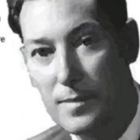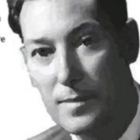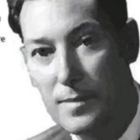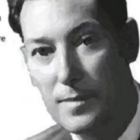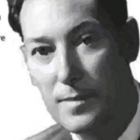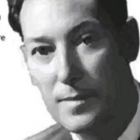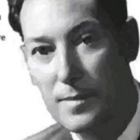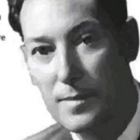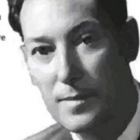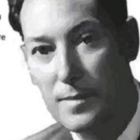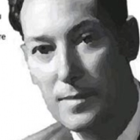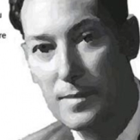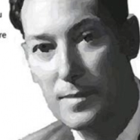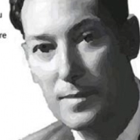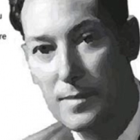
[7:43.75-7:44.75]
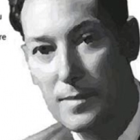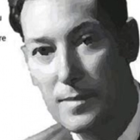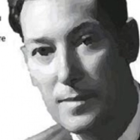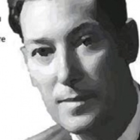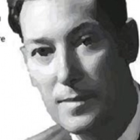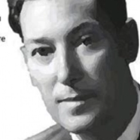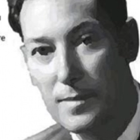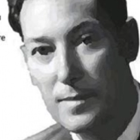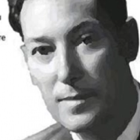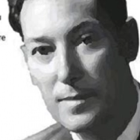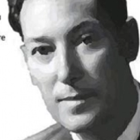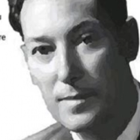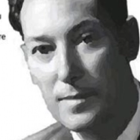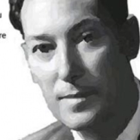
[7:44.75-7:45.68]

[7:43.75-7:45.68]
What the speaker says: [no speech]